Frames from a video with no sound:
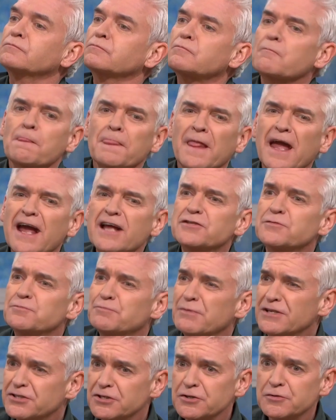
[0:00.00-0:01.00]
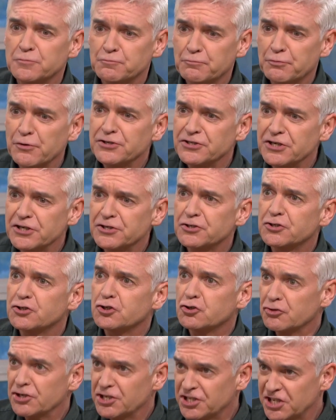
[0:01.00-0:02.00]
Okay. It's, it's a British
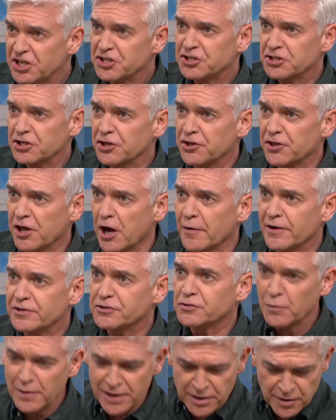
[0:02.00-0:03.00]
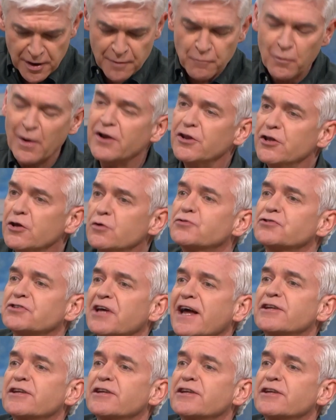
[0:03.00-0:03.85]
tradition, though. It's we. When you say